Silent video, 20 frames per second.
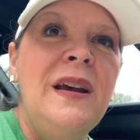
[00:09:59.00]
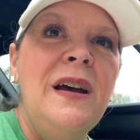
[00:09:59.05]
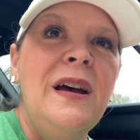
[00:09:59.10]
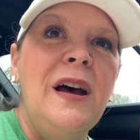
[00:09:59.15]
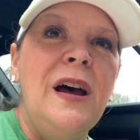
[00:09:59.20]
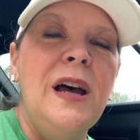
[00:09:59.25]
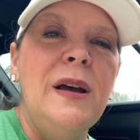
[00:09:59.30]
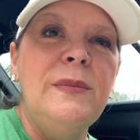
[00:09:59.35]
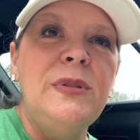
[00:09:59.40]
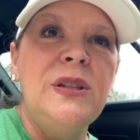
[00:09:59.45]

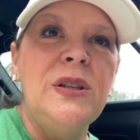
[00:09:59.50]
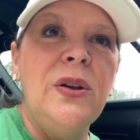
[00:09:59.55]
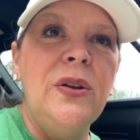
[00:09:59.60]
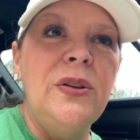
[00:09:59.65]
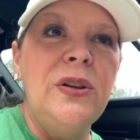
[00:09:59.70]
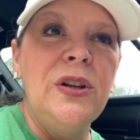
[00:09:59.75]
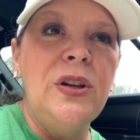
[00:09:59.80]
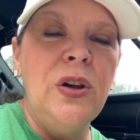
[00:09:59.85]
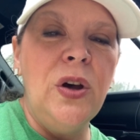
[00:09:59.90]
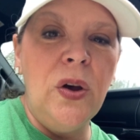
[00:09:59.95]
Um,
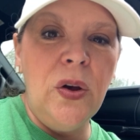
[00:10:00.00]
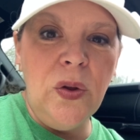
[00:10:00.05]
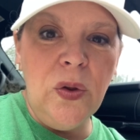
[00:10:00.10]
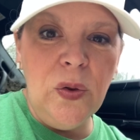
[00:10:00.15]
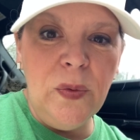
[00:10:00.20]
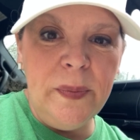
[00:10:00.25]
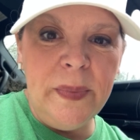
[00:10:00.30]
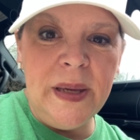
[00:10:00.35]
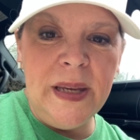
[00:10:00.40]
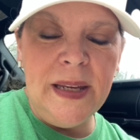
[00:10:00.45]
sold a
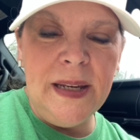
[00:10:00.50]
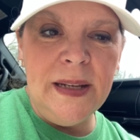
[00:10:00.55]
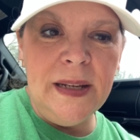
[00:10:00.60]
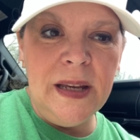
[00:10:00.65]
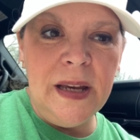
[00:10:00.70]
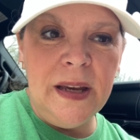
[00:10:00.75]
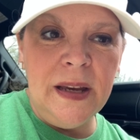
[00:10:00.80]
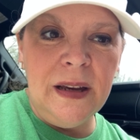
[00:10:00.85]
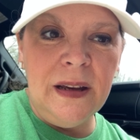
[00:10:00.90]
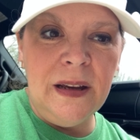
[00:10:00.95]

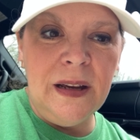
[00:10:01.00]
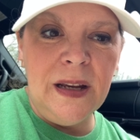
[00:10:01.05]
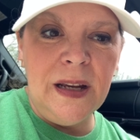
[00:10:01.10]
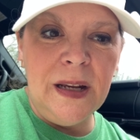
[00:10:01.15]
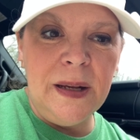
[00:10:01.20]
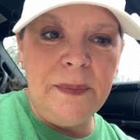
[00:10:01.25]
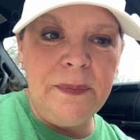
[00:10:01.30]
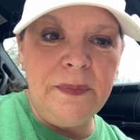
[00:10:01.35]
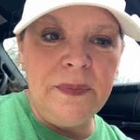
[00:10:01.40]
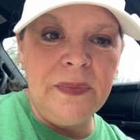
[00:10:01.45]
Coleman
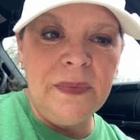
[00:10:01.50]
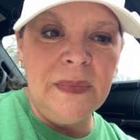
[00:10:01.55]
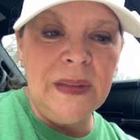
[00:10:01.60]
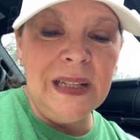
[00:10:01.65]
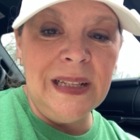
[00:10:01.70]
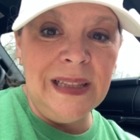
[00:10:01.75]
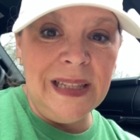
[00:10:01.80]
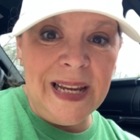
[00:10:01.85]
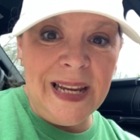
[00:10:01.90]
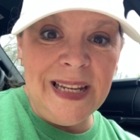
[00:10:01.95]
um,
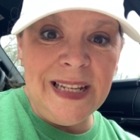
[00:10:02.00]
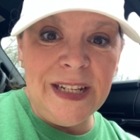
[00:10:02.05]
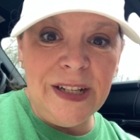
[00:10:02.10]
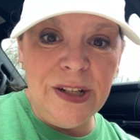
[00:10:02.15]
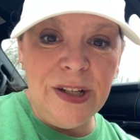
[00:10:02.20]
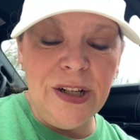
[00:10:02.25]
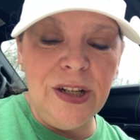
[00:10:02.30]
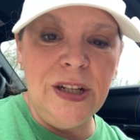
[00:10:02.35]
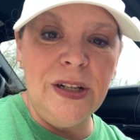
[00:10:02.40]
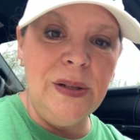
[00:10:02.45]

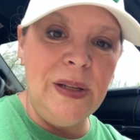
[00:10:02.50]
lantern